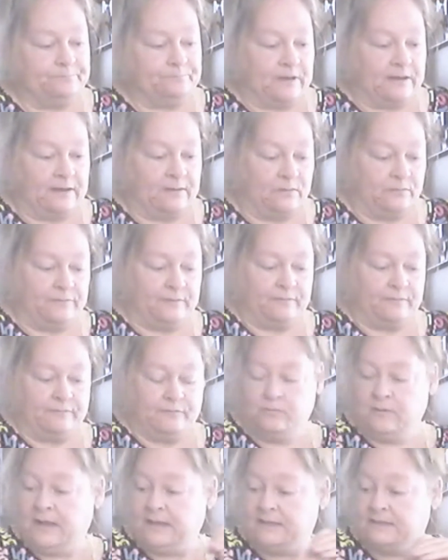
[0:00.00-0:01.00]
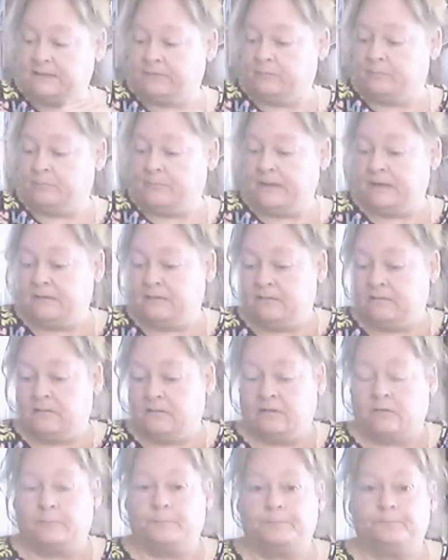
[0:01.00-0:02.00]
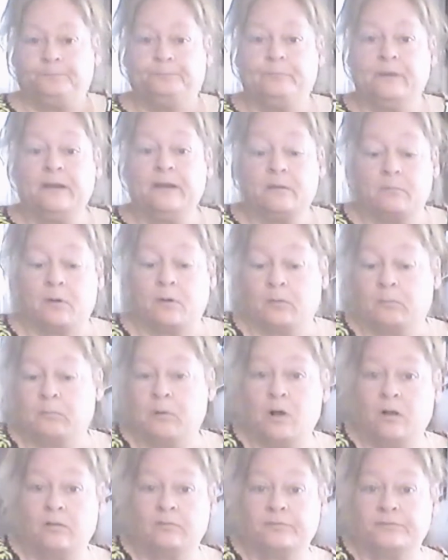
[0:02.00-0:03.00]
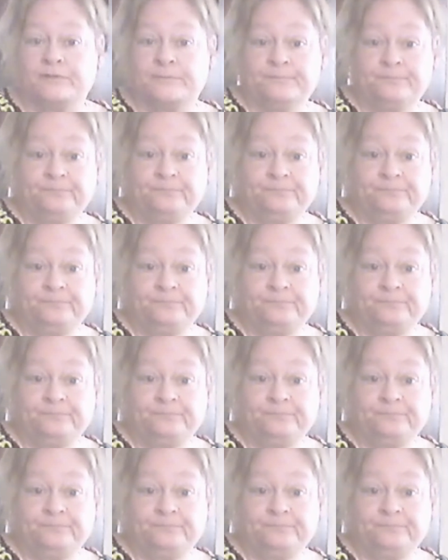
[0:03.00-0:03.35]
I don't know if you guys ever made peanut butter balls,